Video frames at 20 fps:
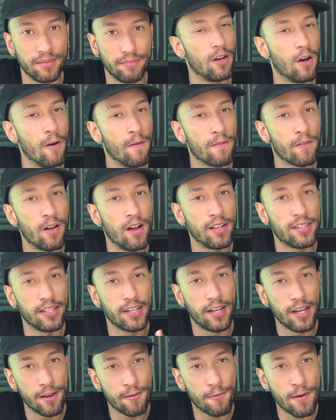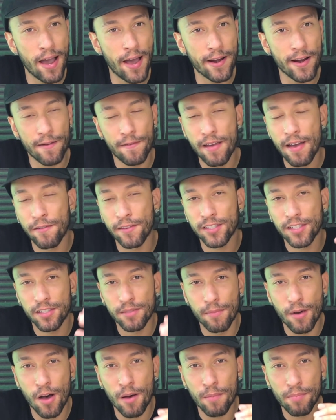Overall, it's a good router if you have a
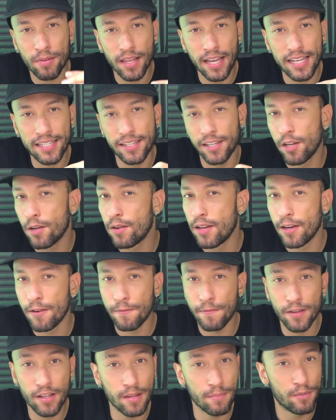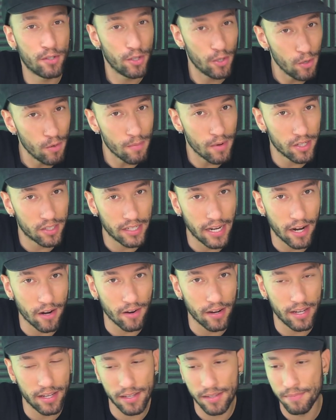small place and you don't need to fill up too much
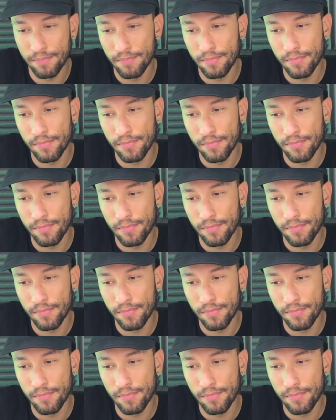area.